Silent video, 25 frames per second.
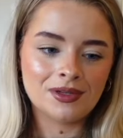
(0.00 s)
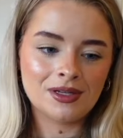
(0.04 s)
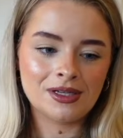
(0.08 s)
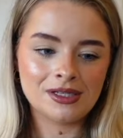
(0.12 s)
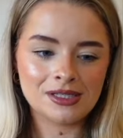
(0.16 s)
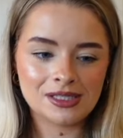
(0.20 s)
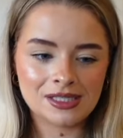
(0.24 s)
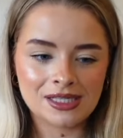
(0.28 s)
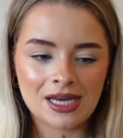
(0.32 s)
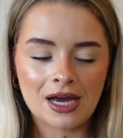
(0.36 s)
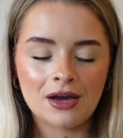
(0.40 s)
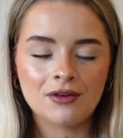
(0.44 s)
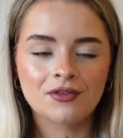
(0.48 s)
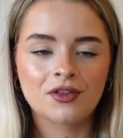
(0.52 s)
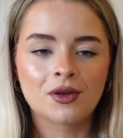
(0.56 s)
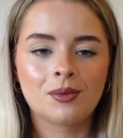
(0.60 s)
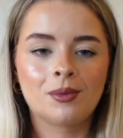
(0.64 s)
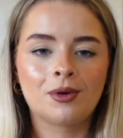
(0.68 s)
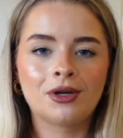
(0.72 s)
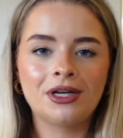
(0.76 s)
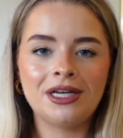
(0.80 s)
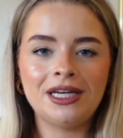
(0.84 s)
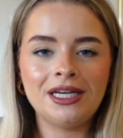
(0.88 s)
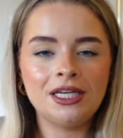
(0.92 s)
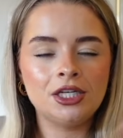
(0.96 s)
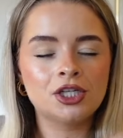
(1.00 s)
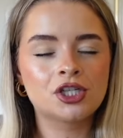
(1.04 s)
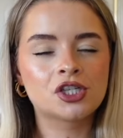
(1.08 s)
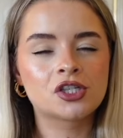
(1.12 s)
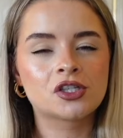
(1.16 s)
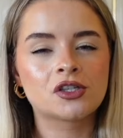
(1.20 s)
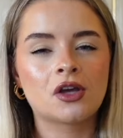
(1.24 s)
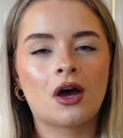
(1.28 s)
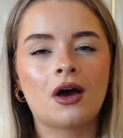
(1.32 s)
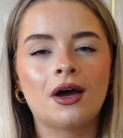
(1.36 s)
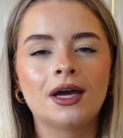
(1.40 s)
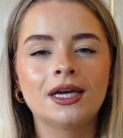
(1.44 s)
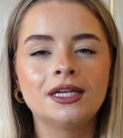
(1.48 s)
set of them on each
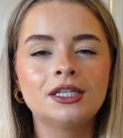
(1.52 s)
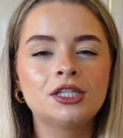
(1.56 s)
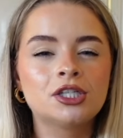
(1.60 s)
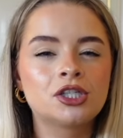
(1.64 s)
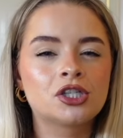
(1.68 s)
side,